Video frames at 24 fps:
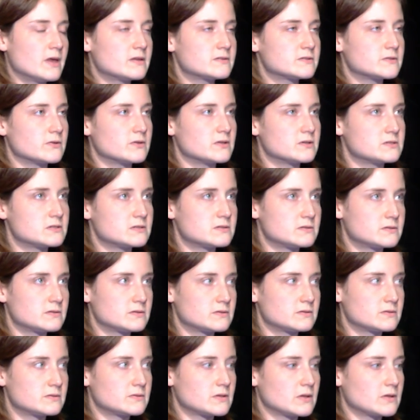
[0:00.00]
So there's
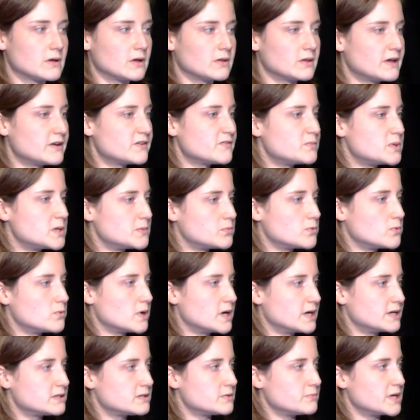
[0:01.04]
a lot of people
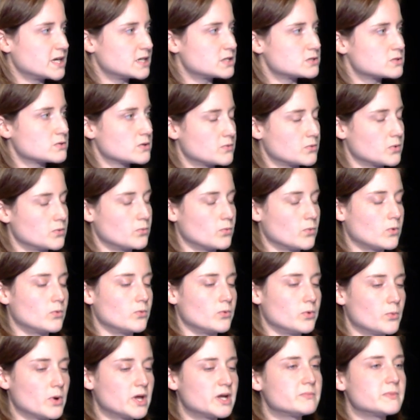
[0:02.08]
want to make sure,
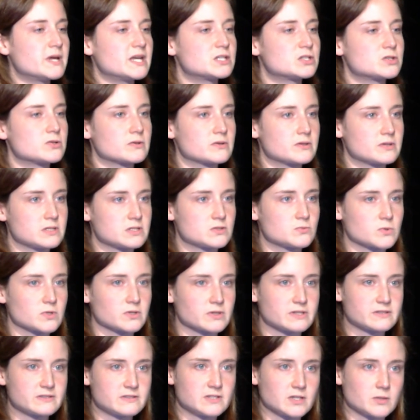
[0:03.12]
we want to make sure that it's
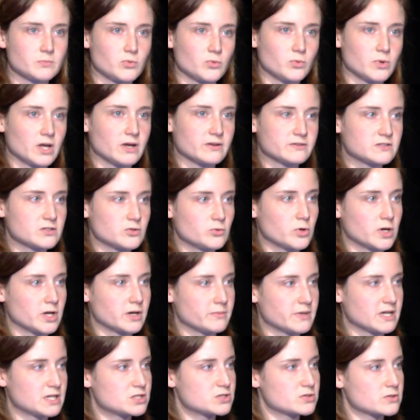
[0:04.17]
realistic, but we also want to
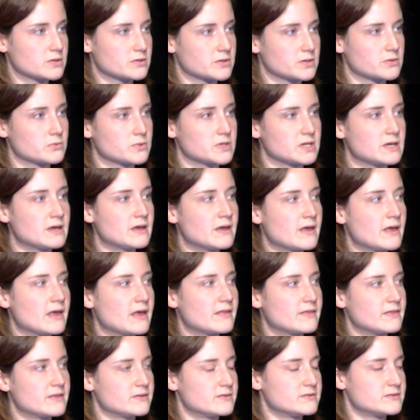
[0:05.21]
make sure that
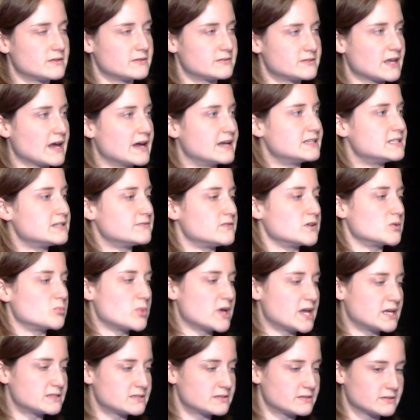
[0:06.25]
there's a scientific
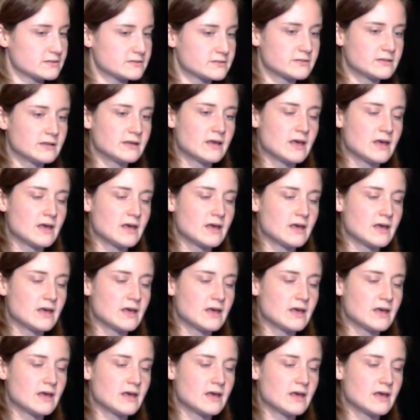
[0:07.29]
basis